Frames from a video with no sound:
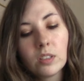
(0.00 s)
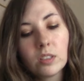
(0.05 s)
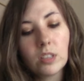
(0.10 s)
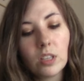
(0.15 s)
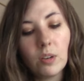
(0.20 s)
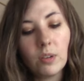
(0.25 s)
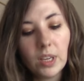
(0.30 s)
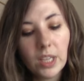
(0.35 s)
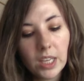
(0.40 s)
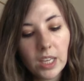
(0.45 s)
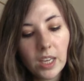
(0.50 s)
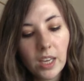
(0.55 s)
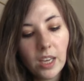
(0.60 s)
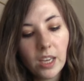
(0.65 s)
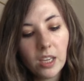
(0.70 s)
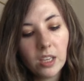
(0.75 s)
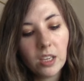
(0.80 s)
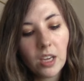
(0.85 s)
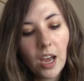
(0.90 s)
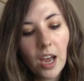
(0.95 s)
So
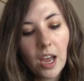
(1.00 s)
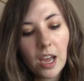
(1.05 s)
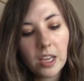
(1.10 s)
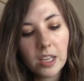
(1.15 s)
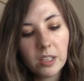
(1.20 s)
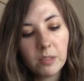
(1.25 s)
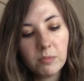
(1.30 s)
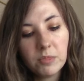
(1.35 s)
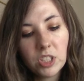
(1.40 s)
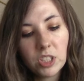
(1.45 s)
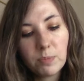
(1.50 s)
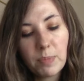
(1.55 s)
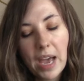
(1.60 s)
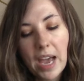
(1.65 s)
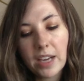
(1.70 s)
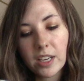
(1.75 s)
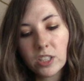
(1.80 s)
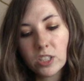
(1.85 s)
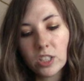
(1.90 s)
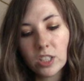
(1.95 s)
again, I am just
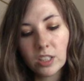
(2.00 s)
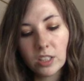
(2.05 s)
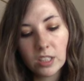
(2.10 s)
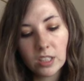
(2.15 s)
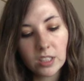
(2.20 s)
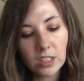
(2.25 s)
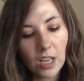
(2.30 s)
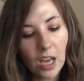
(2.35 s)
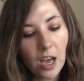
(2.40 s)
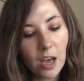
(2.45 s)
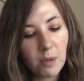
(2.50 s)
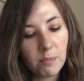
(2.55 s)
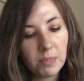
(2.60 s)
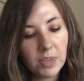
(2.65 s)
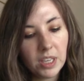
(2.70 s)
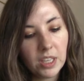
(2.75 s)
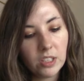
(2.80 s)
packaging this up